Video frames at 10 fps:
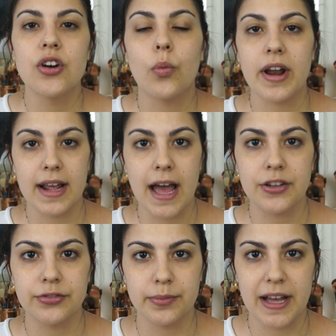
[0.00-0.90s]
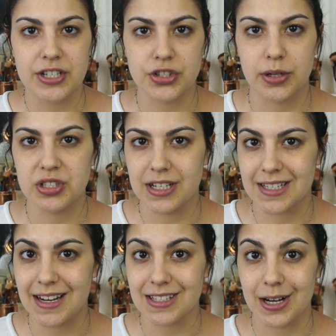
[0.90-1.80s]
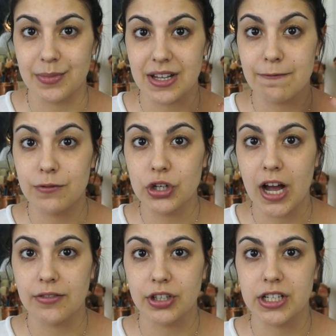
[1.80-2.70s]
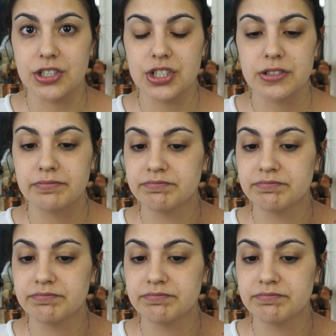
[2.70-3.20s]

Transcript: What I gather from that description is that it's gonna be full coverage